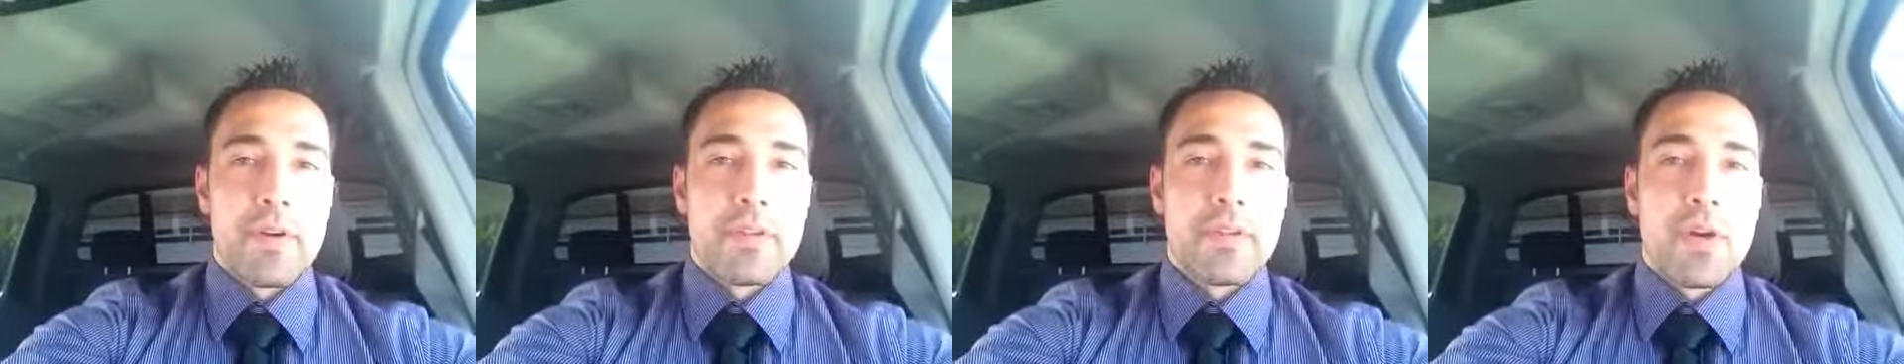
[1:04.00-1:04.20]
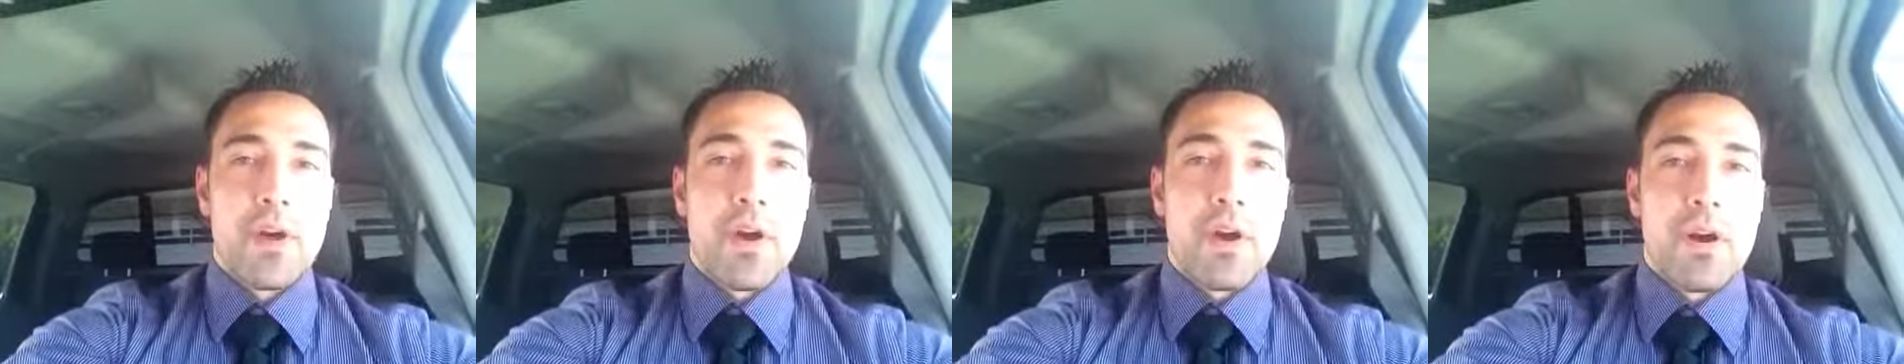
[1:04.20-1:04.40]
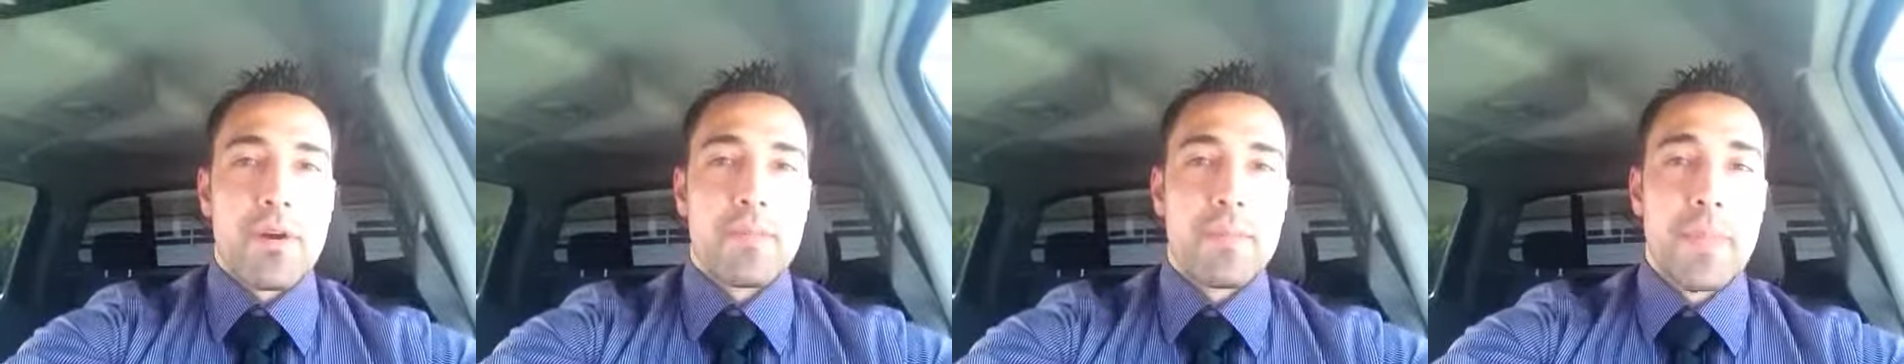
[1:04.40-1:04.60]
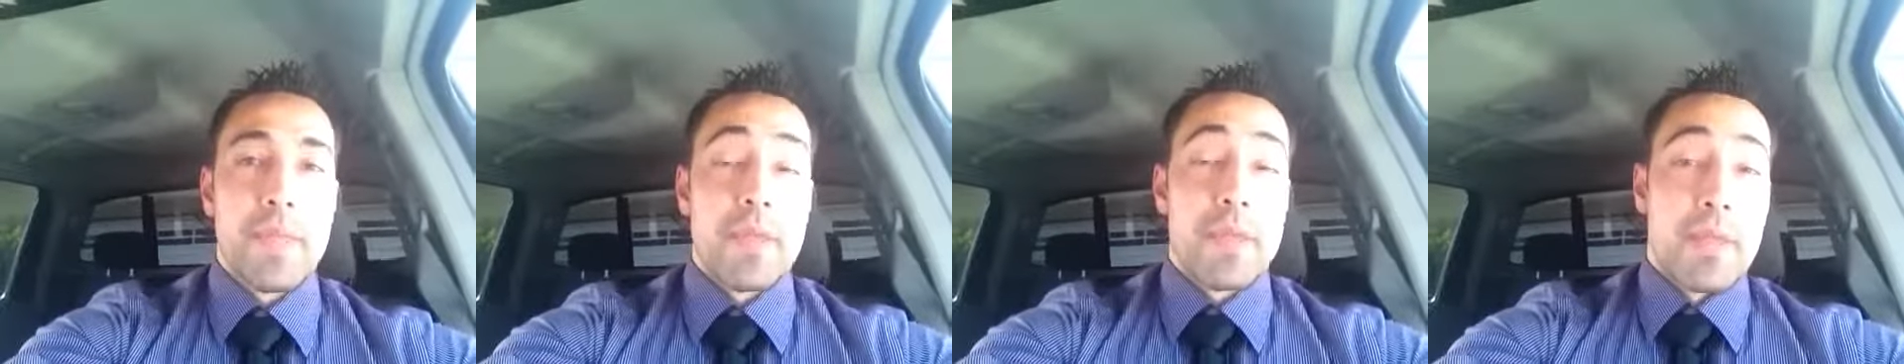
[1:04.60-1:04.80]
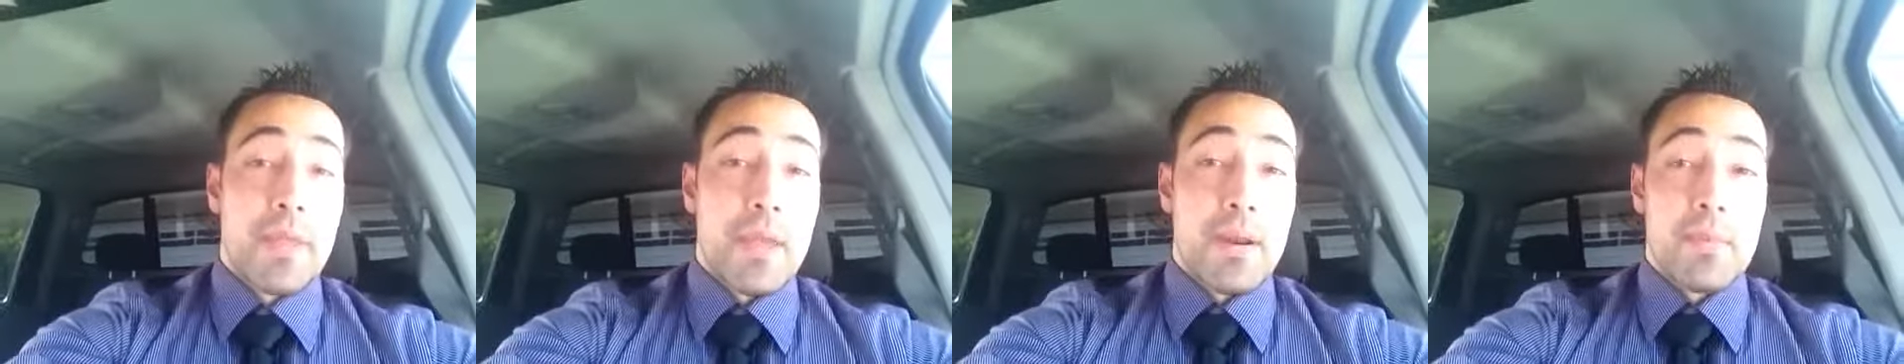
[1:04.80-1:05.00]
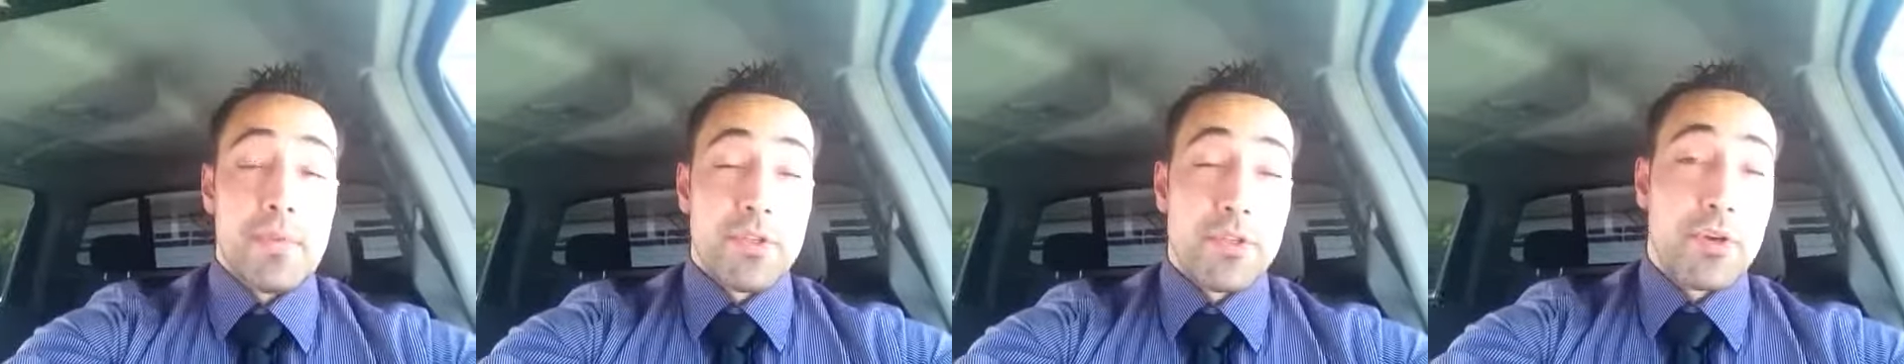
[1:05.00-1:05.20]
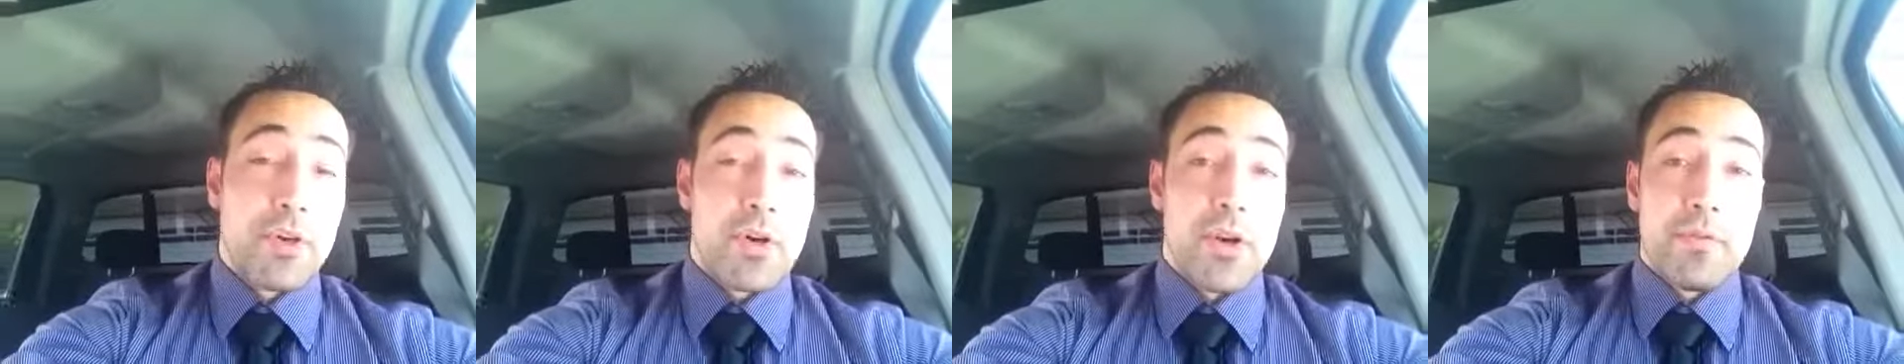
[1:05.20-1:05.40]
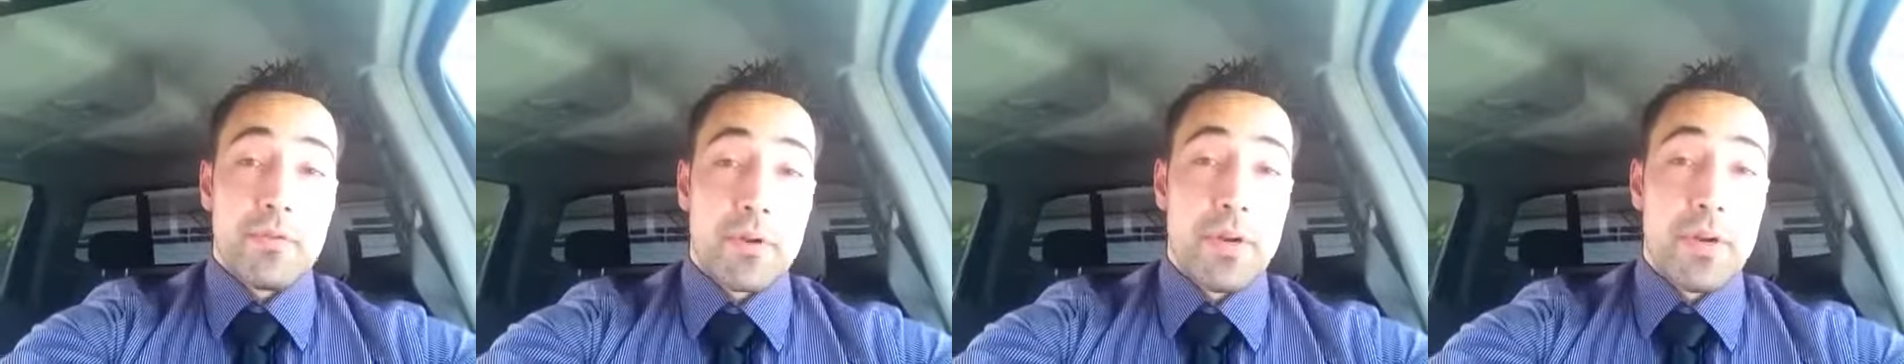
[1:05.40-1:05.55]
us are, and a majority